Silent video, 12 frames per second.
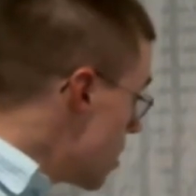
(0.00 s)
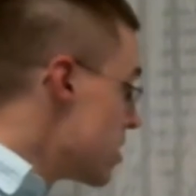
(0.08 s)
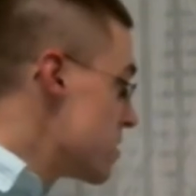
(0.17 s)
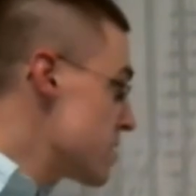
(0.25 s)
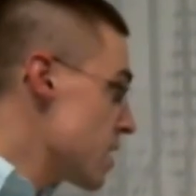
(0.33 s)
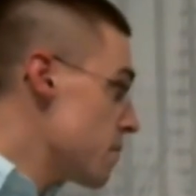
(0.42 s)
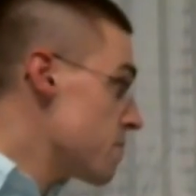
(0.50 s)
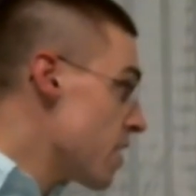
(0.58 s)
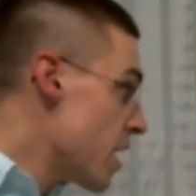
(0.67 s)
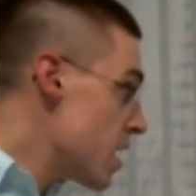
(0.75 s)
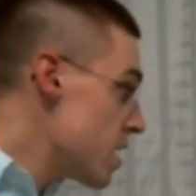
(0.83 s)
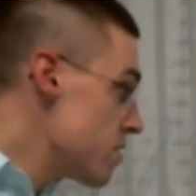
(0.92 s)
Step
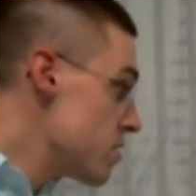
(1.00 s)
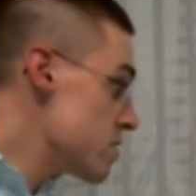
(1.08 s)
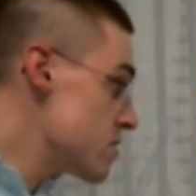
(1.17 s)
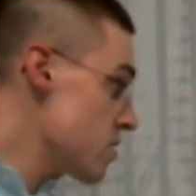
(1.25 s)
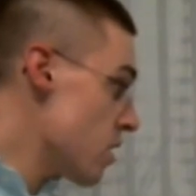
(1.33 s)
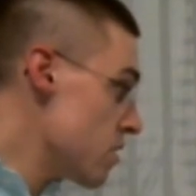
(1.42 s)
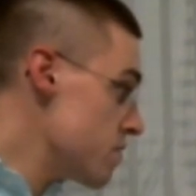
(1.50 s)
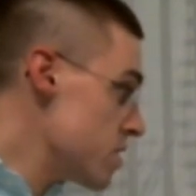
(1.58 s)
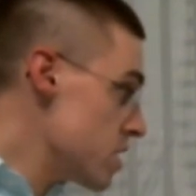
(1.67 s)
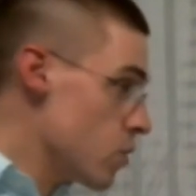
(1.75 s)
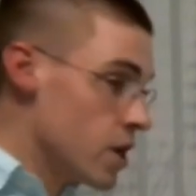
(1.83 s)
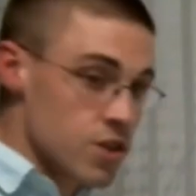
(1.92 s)
5, solve the
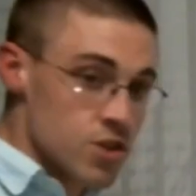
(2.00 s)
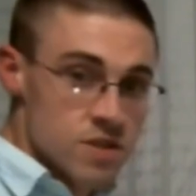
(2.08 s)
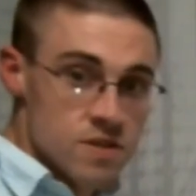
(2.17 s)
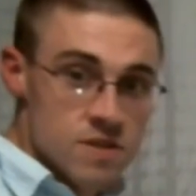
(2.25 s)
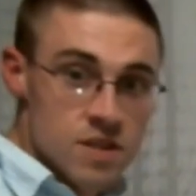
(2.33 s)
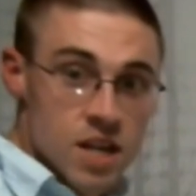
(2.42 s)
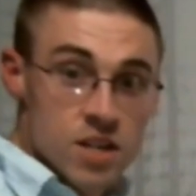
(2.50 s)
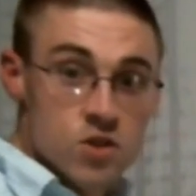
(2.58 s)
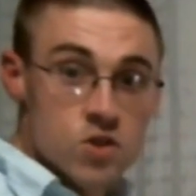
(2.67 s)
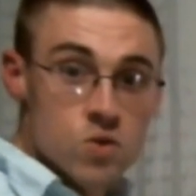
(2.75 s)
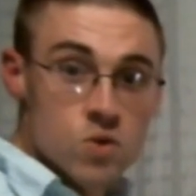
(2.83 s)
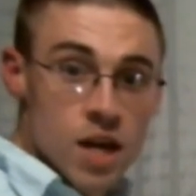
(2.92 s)
equations and
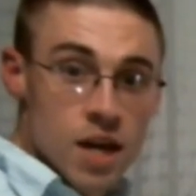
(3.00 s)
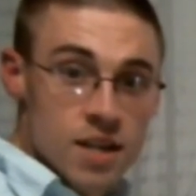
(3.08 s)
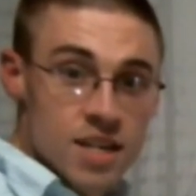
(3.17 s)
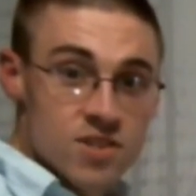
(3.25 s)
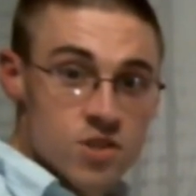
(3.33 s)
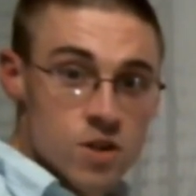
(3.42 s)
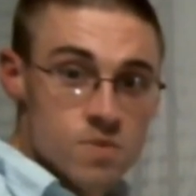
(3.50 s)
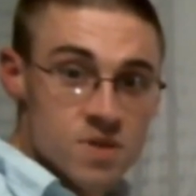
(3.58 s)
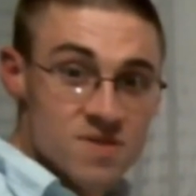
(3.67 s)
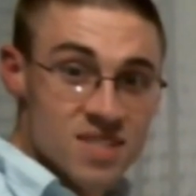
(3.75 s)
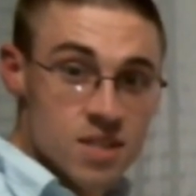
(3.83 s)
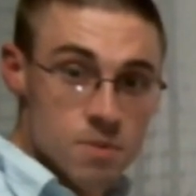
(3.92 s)
do that in terms of
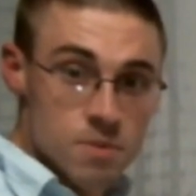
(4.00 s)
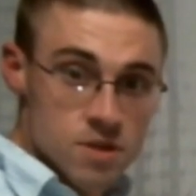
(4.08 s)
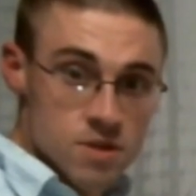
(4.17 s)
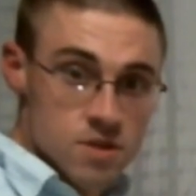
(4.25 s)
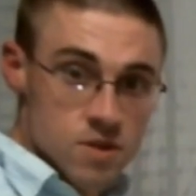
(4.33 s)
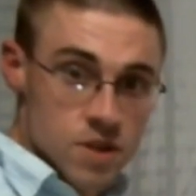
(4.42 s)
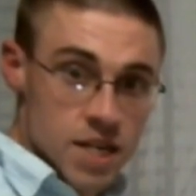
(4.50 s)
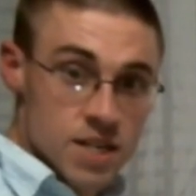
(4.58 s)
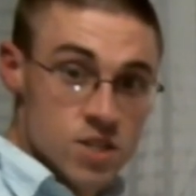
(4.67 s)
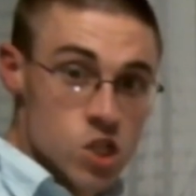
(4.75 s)
symbols, okay?